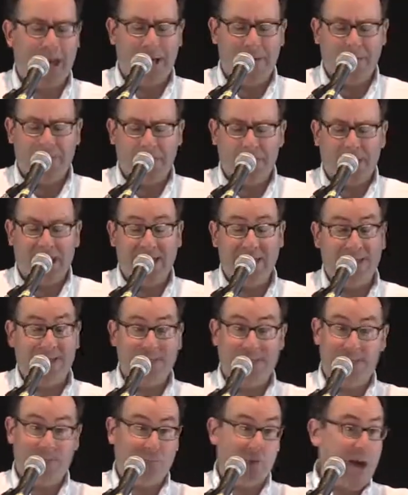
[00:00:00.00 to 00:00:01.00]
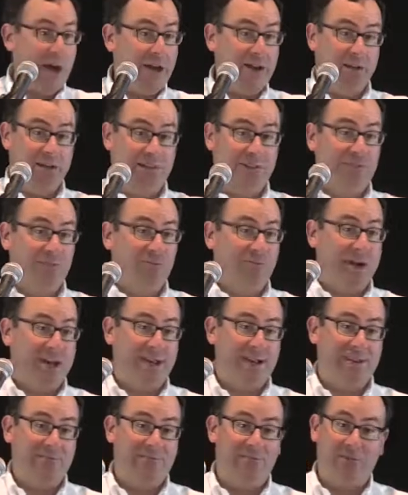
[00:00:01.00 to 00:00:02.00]
Um, I think that models,
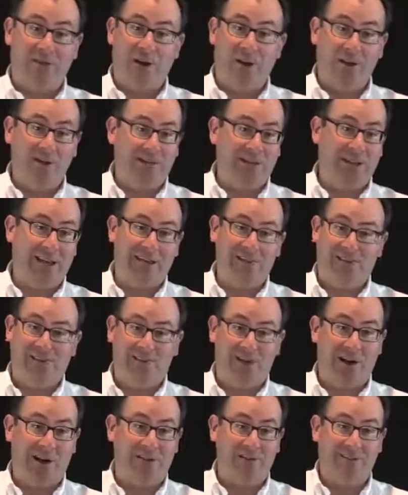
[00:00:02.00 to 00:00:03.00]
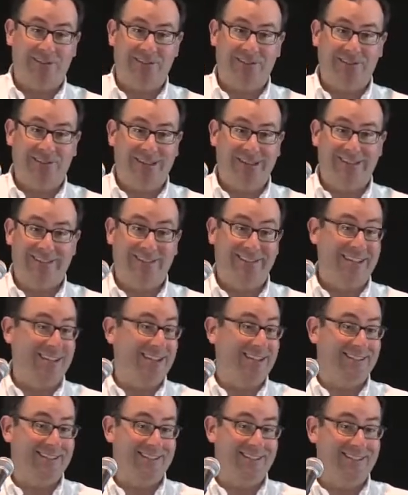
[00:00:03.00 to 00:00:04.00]
right, for all kinds of genres
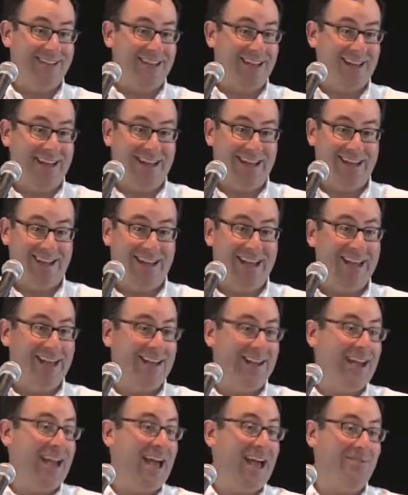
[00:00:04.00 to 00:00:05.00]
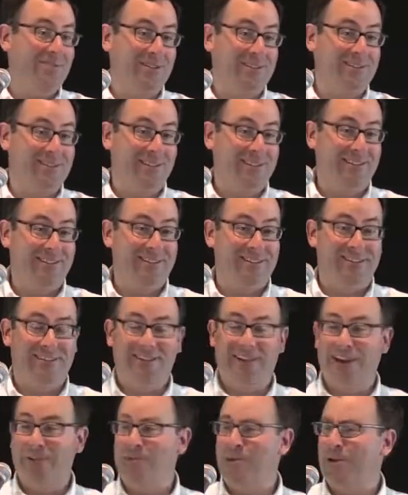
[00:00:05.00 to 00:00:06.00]
exist uh, and, and have existed.
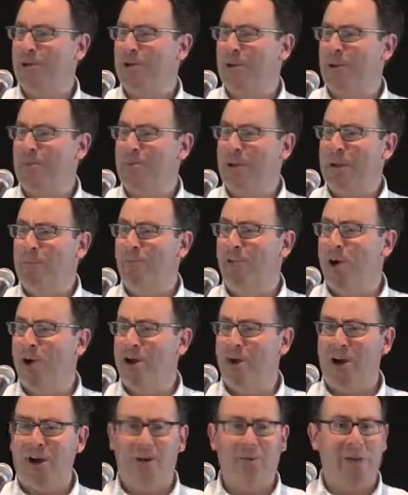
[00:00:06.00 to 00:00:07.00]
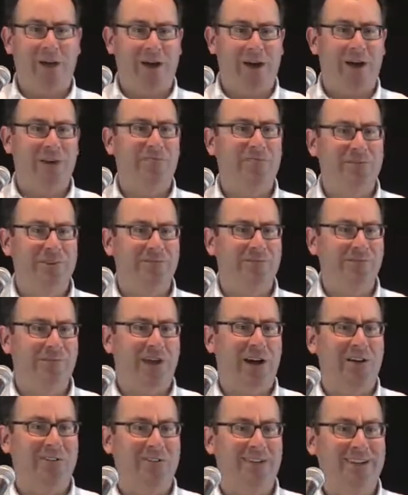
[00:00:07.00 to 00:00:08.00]
You know, I work on memoir and autobiography, which
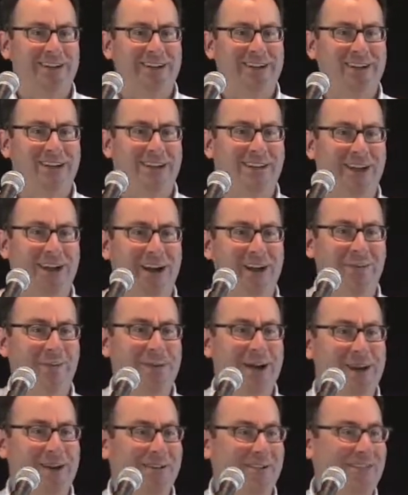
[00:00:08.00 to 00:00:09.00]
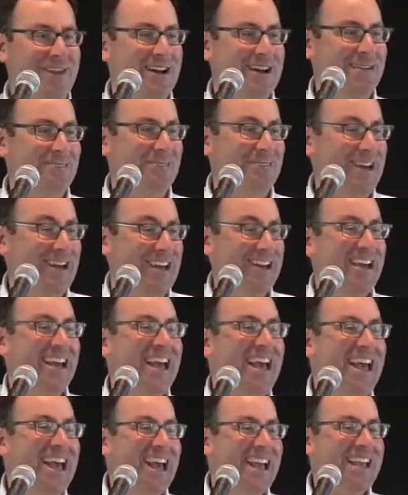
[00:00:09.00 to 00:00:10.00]
genre I care a lot about, right? But
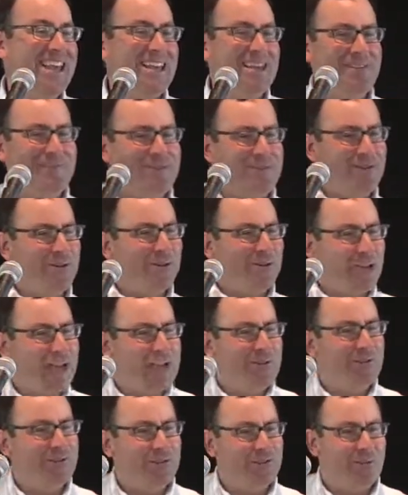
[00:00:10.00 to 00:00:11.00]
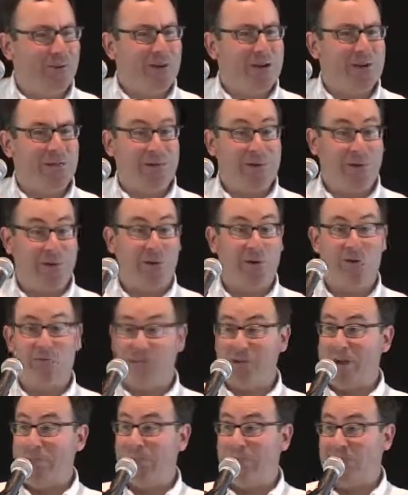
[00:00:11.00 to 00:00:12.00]
even your life story, when you go to
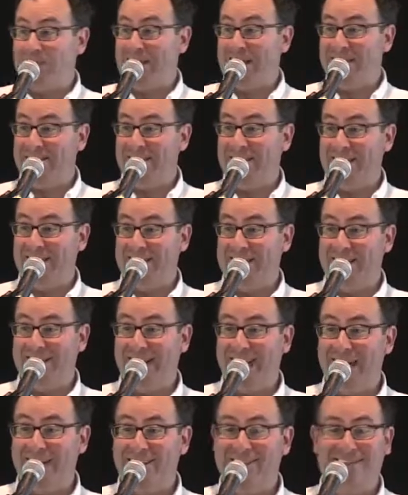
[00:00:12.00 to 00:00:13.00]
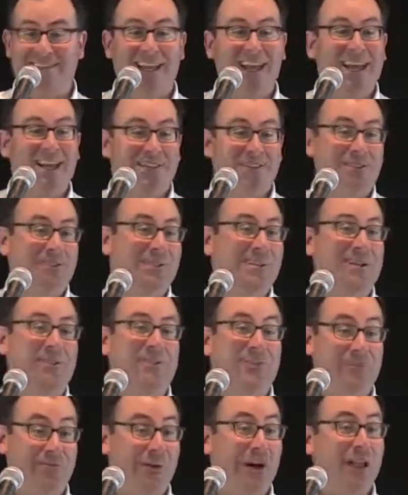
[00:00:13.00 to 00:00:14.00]
represent it in text, turns out
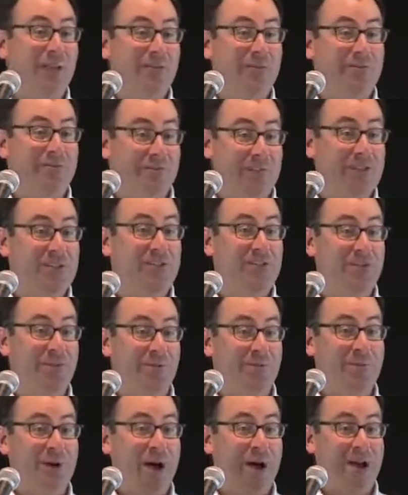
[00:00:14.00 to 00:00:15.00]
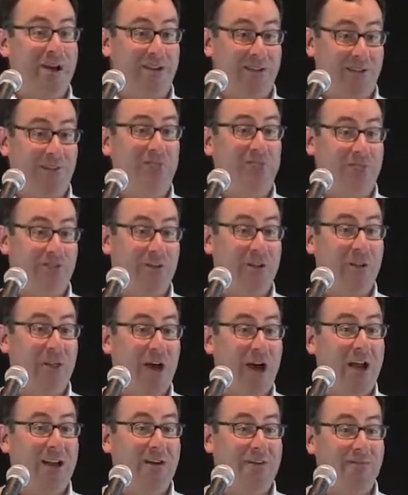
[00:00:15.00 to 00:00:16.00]
you're following fictional models for a
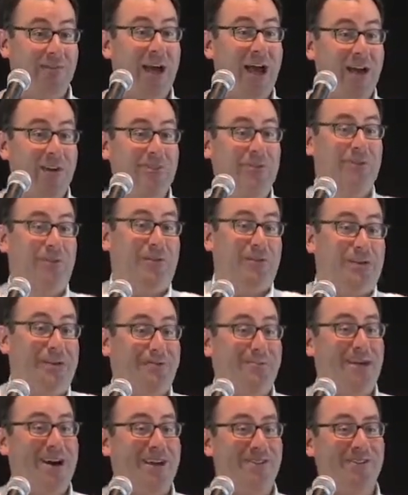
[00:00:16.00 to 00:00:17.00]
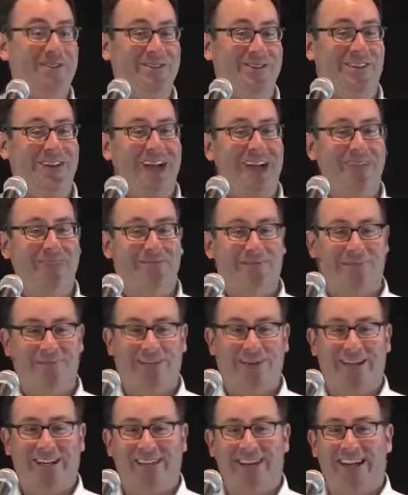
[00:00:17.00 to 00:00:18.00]
lot of how you think about your life and
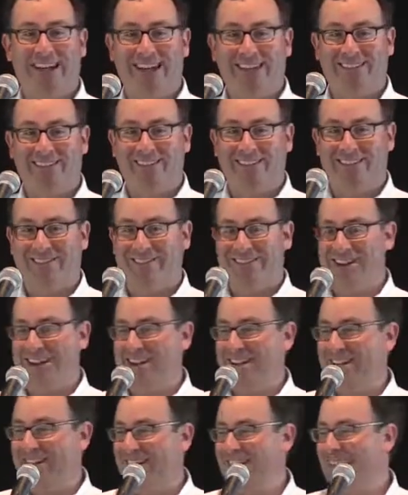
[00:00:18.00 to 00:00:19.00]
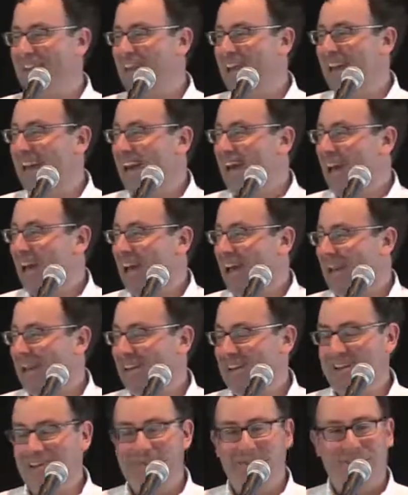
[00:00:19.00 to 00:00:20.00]
organize it, right? And, uh,
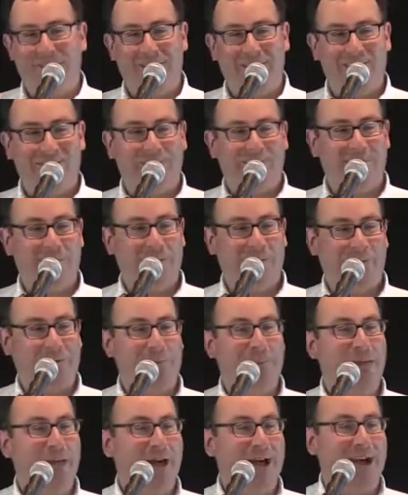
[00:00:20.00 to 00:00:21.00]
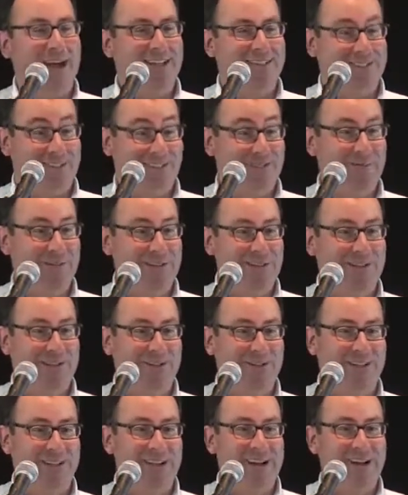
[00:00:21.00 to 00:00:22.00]
it, it, follows similar plots to
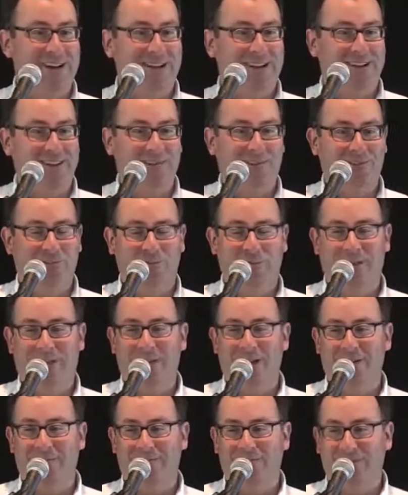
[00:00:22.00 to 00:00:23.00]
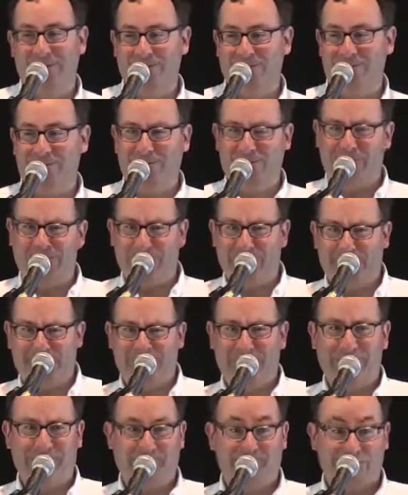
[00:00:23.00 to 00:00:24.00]
fictional narratives. There's been a lot of really interesting
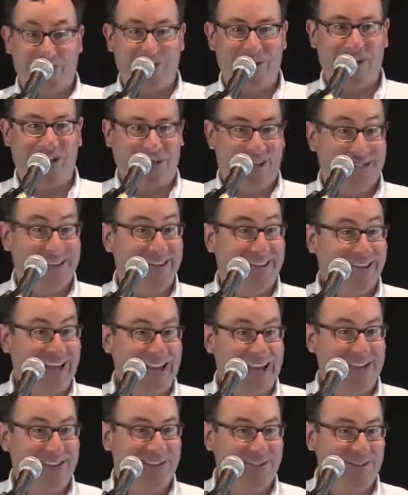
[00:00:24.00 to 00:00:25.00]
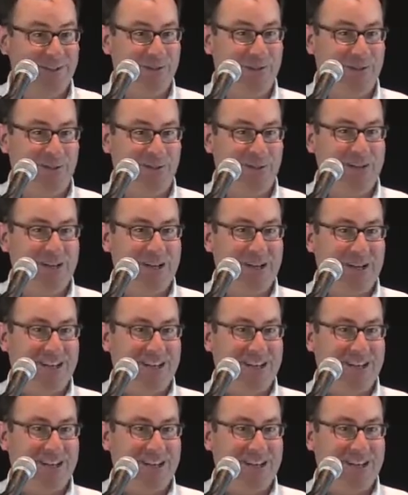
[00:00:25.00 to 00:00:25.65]
theoretical work on that too.